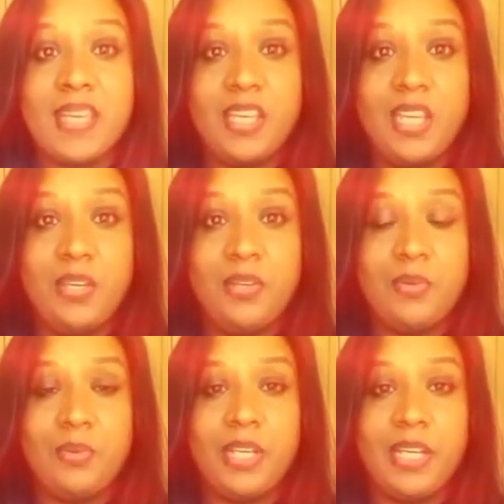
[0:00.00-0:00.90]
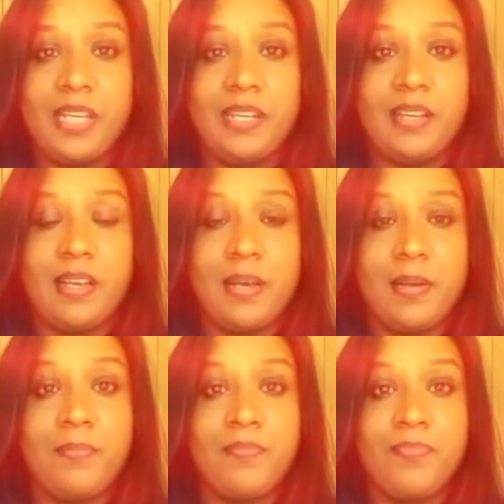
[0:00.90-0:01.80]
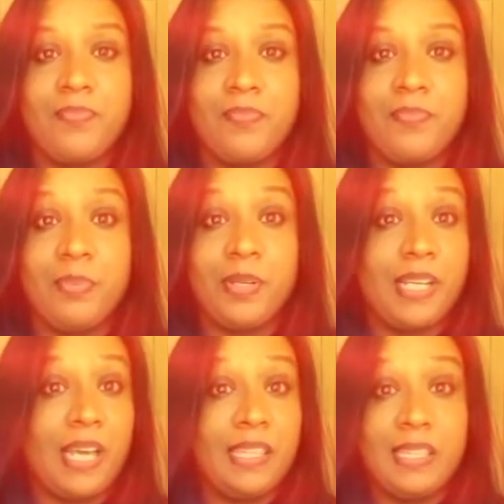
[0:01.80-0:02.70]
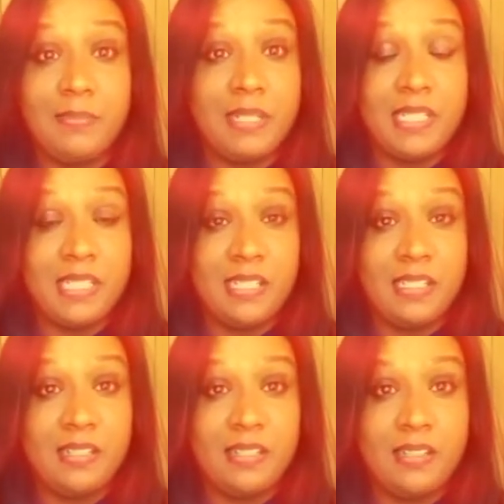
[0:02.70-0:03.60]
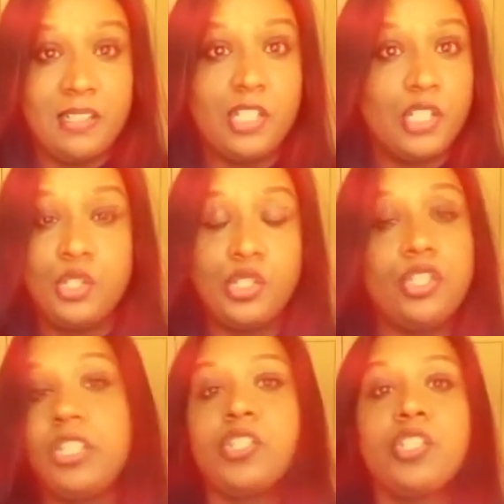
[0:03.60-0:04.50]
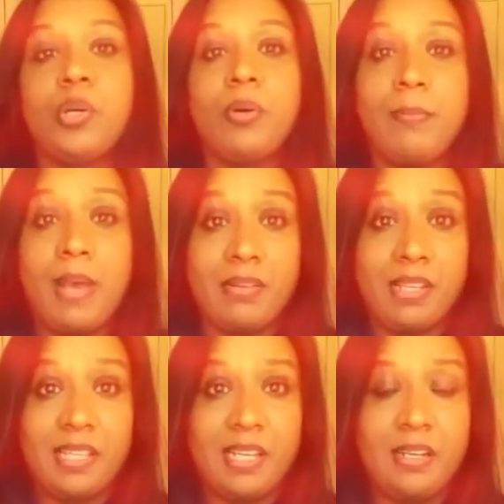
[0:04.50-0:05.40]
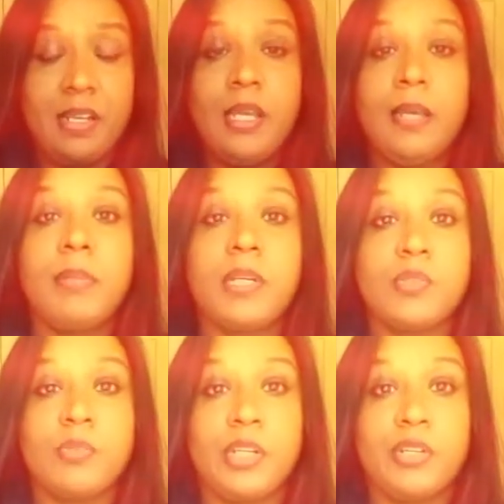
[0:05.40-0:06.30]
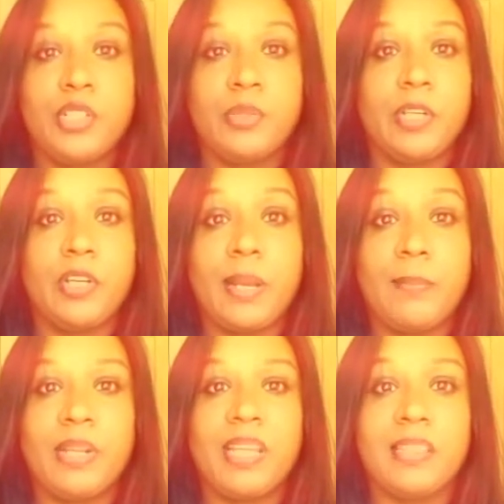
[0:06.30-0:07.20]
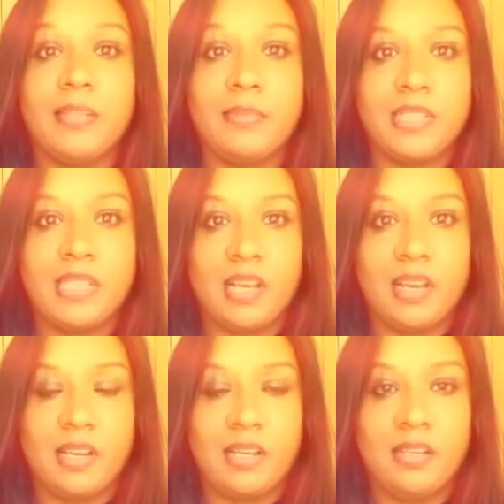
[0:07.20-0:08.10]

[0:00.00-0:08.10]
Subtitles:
You could put unlimited. There's no amount in there, because what you're doing, you're not putting limit to God.